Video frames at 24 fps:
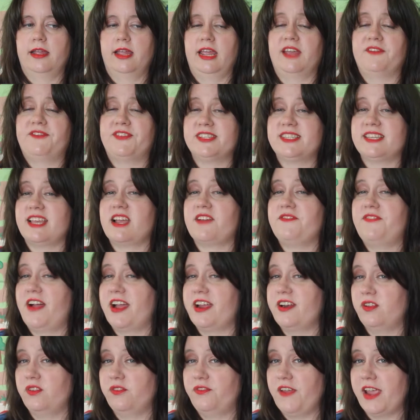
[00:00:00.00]
if it's like
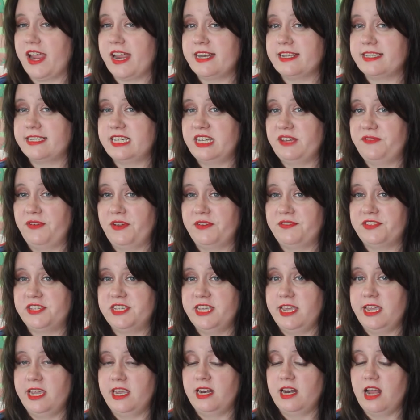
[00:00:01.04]
Final Fantasy
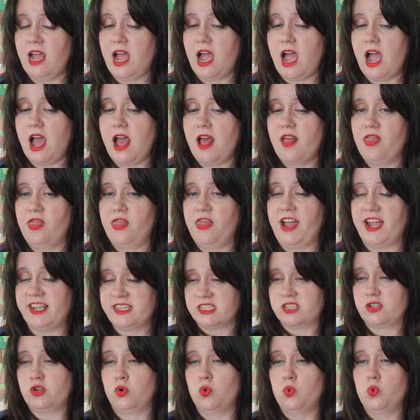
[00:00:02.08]
15,
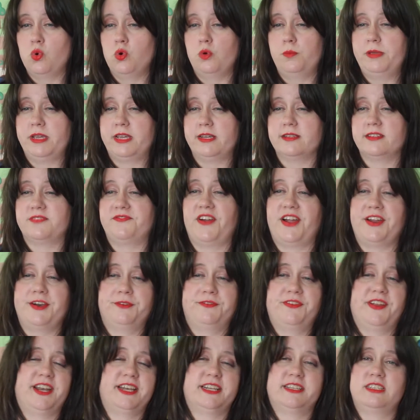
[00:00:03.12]
that's cool, because Final
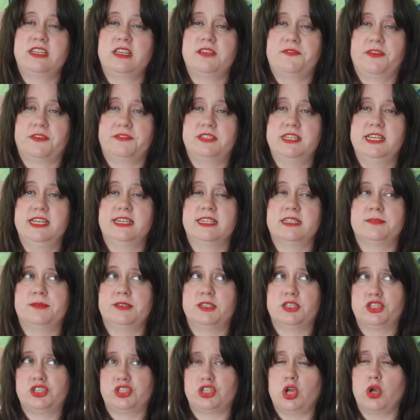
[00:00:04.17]
Fantasy 15 has
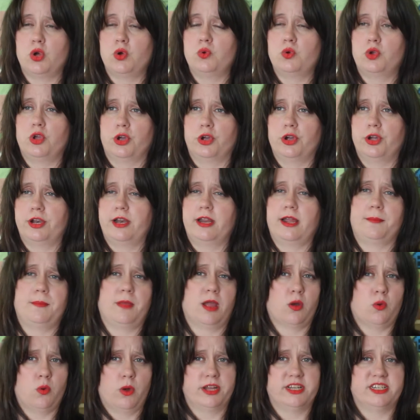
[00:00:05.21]
been so good. I'm
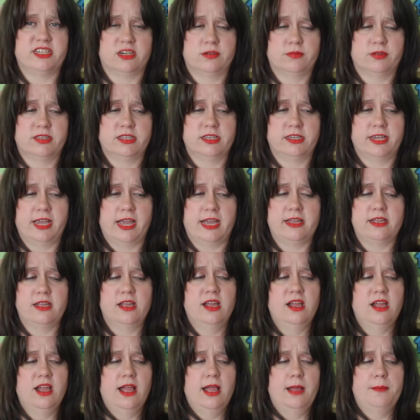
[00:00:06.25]
not quite done with it yet,
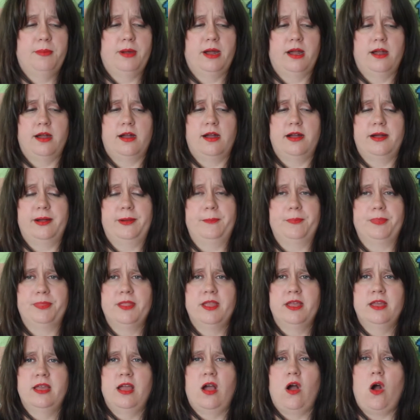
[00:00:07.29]
but
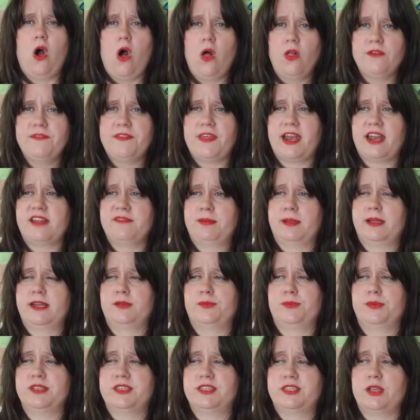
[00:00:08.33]
all of that I've played
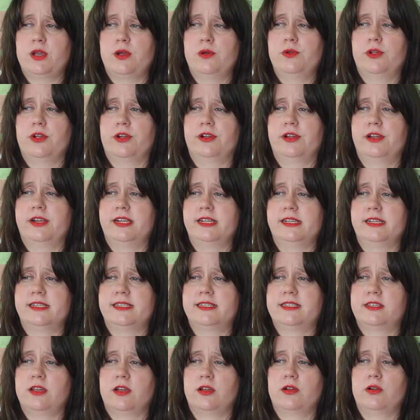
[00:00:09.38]
have been so good,
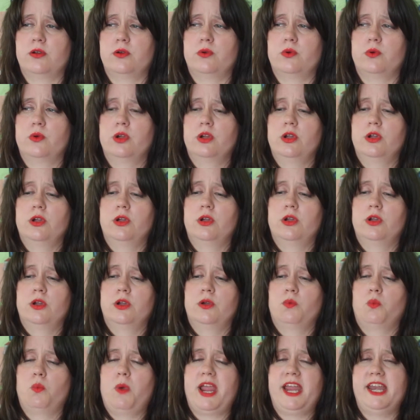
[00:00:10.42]
so
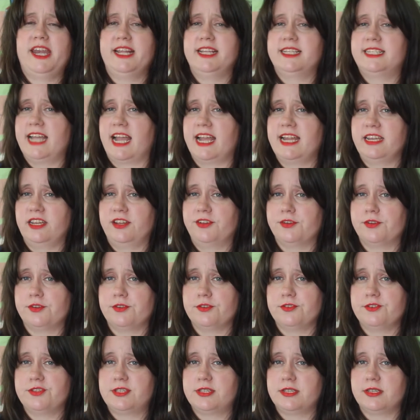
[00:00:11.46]
waiting 10
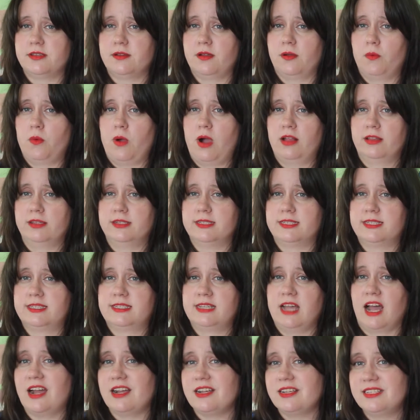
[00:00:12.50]
years while it
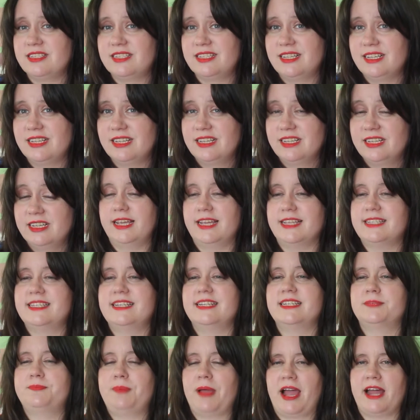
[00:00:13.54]
sucked isn't
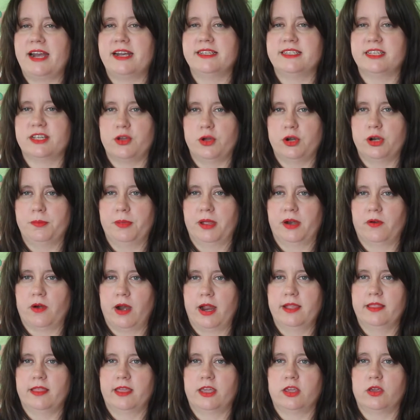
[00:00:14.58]
as bad as it could have been,
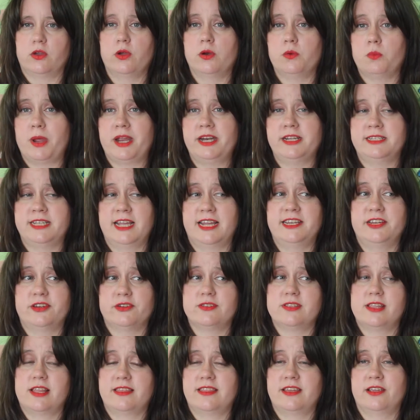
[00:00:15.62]
right? Like, you could have waited 10
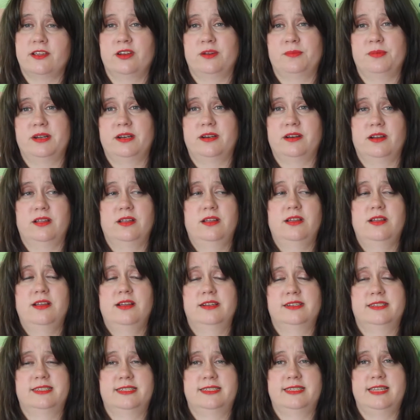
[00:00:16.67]
years and that thing could have been
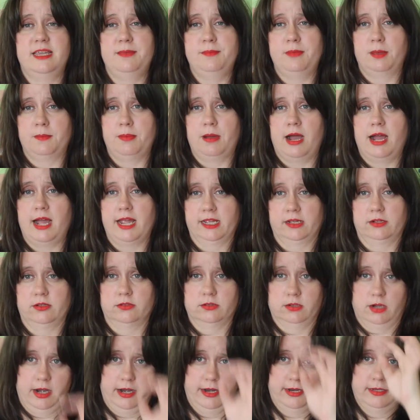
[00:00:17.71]
a steaming
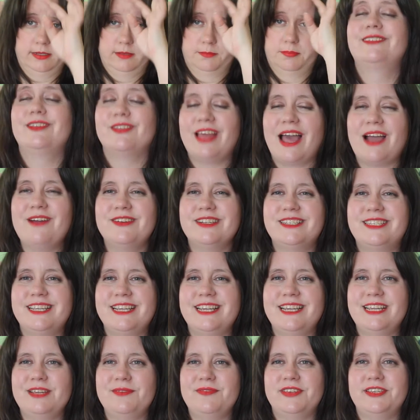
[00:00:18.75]
pile, right? So that was the
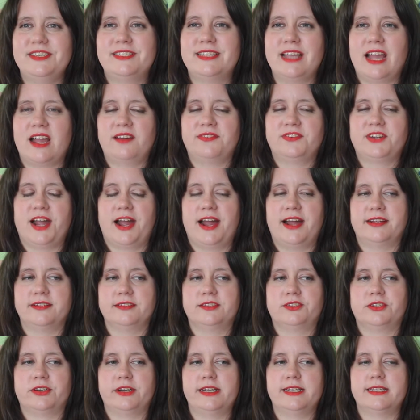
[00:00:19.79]
Ubisoft
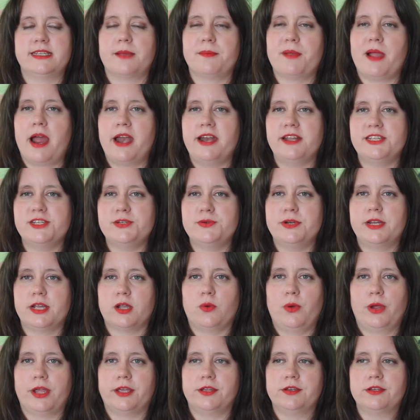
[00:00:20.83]
conference. I'm kind of doing it
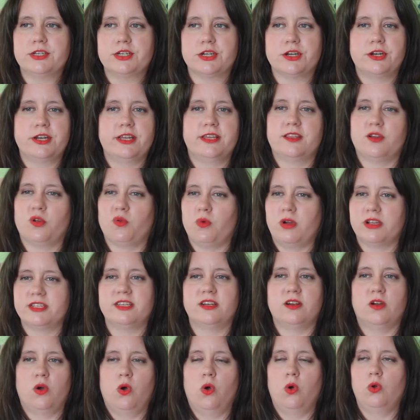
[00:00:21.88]
quick and dirty. There
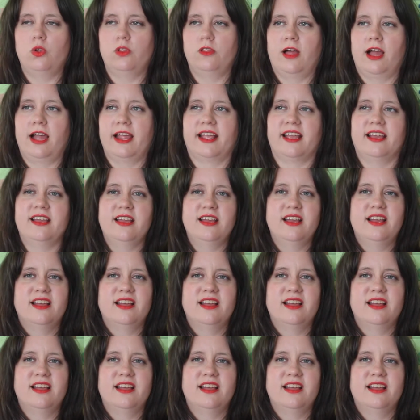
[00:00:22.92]
wasn't a whole, like,